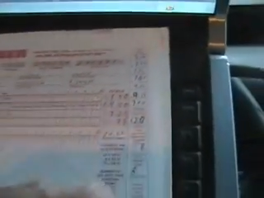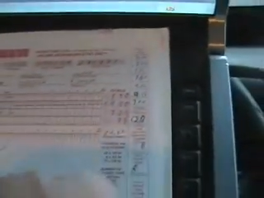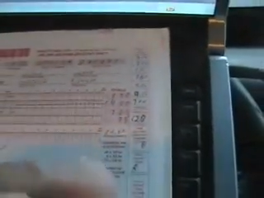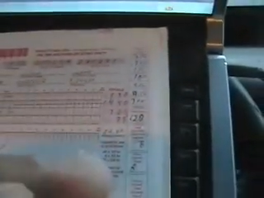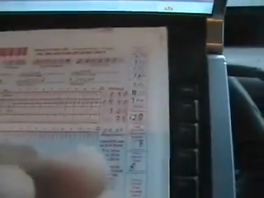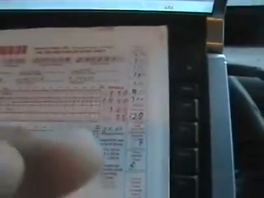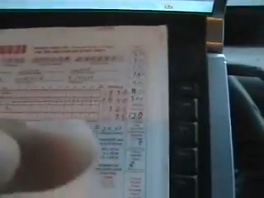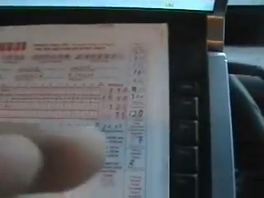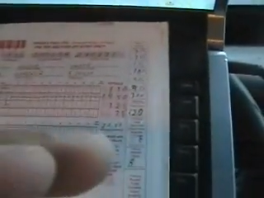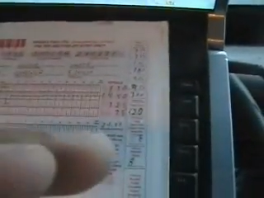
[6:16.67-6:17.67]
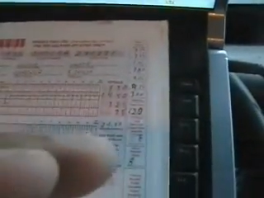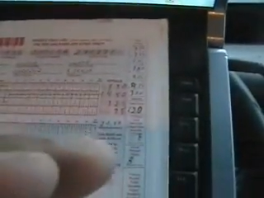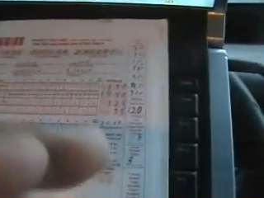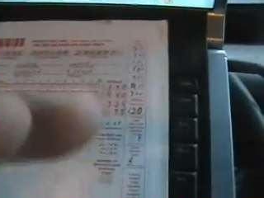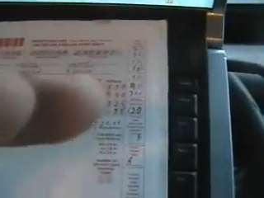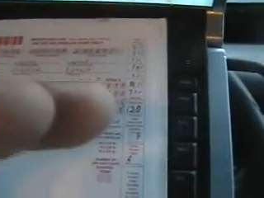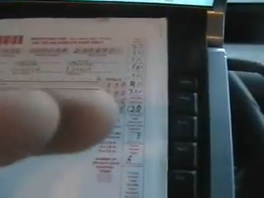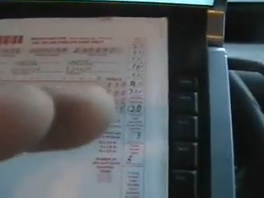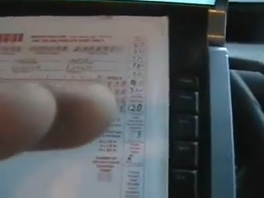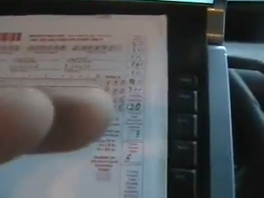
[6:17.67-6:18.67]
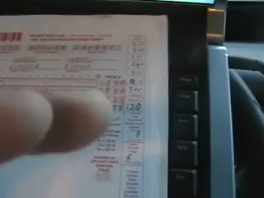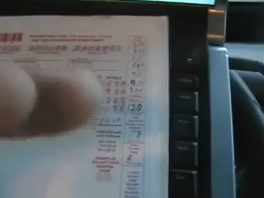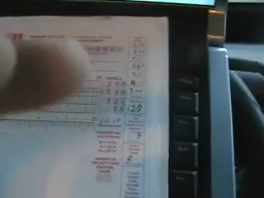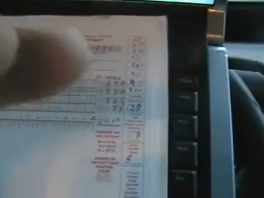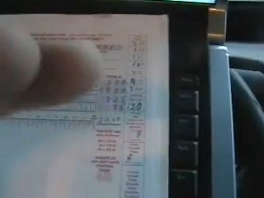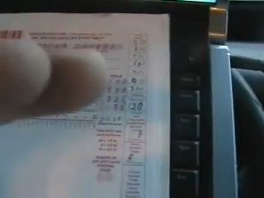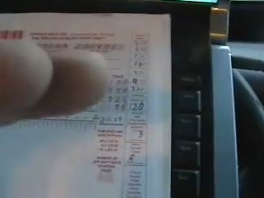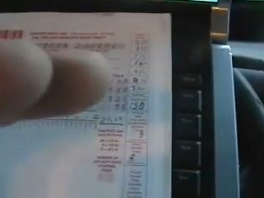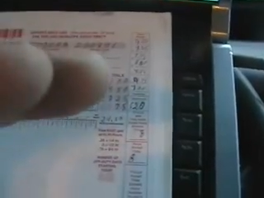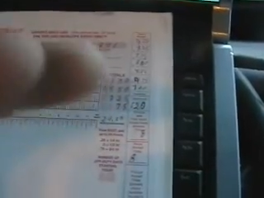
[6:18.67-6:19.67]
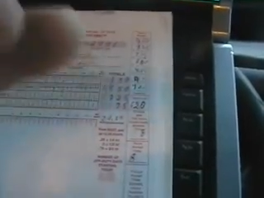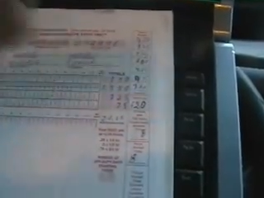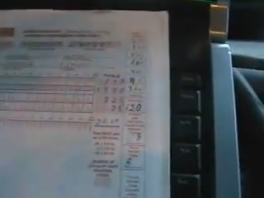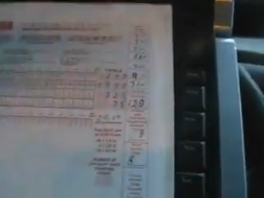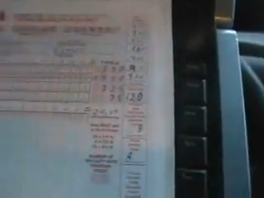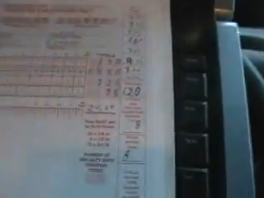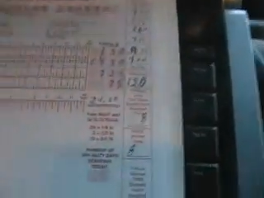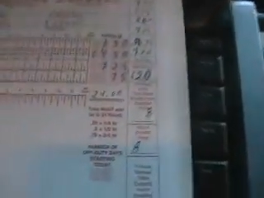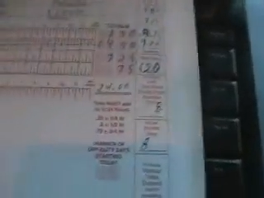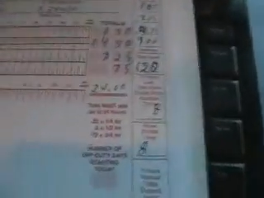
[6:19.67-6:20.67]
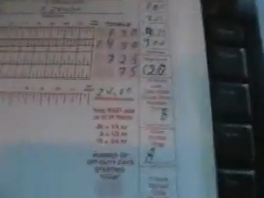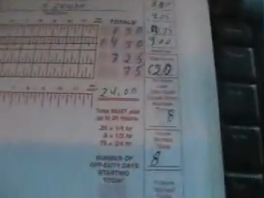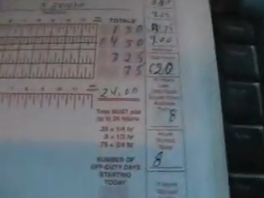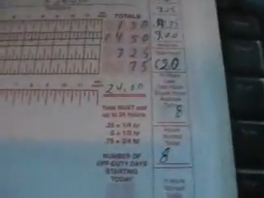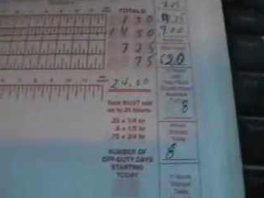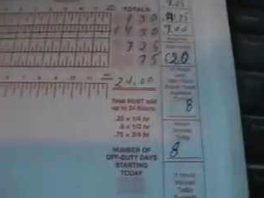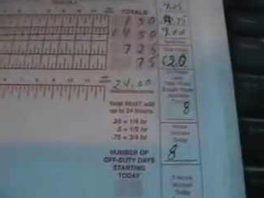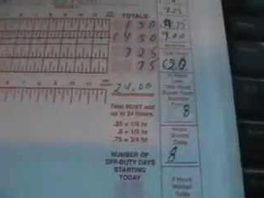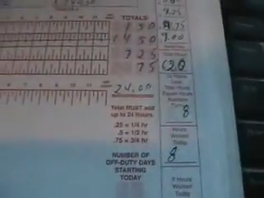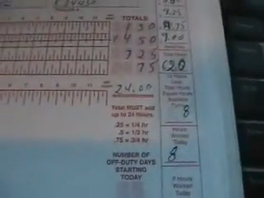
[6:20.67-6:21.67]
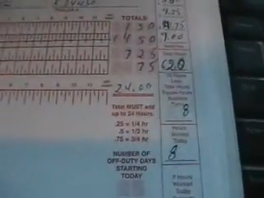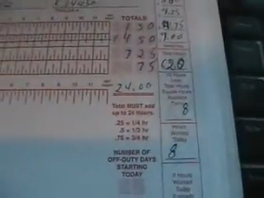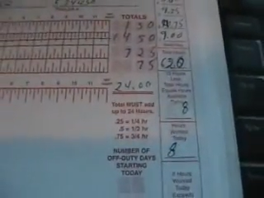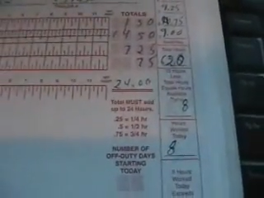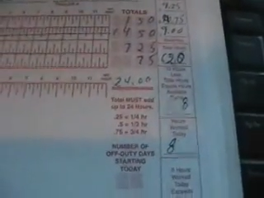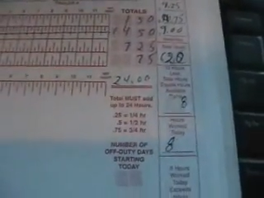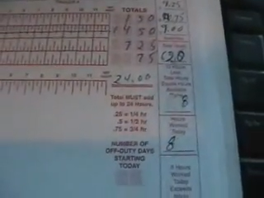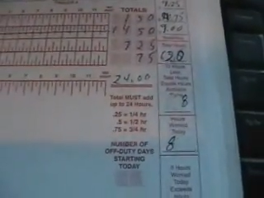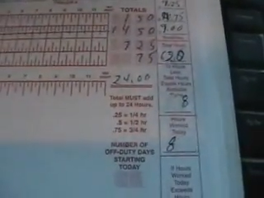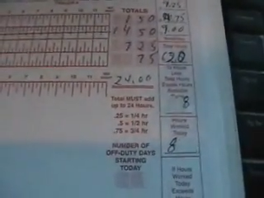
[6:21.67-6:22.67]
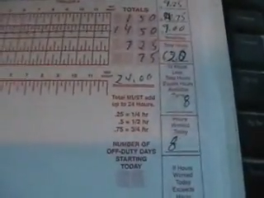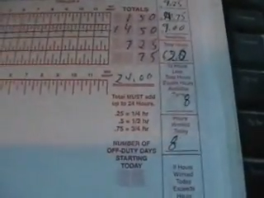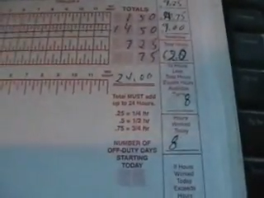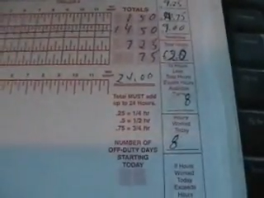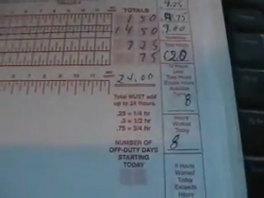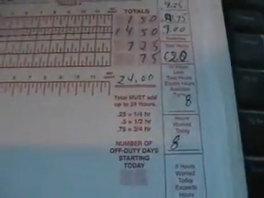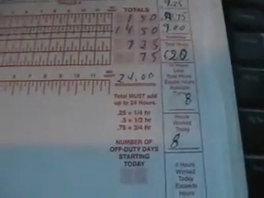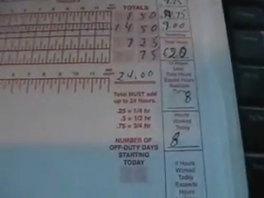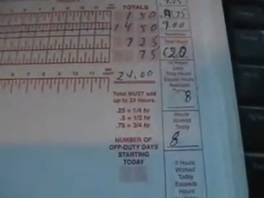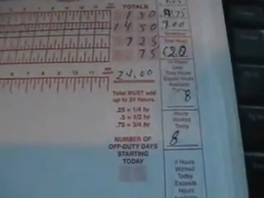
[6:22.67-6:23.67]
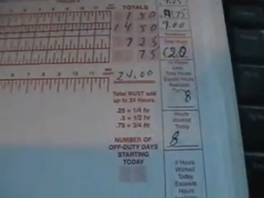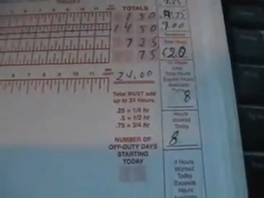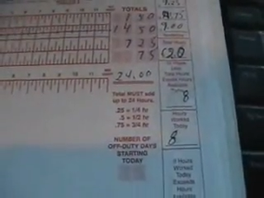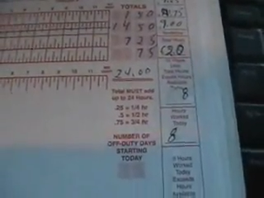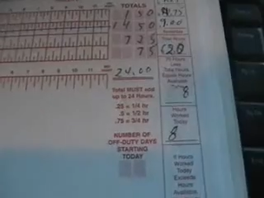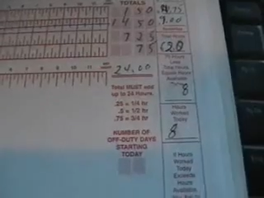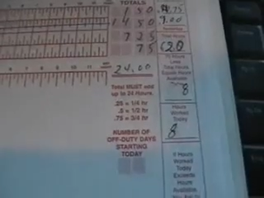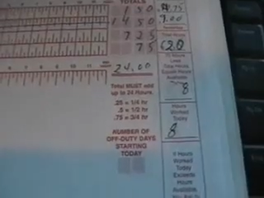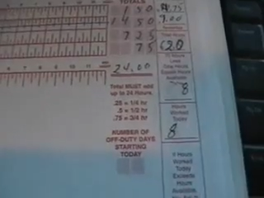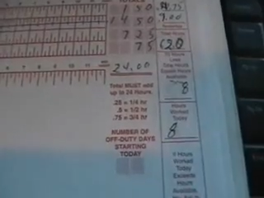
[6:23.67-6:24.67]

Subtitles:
[unreadable: no face in view]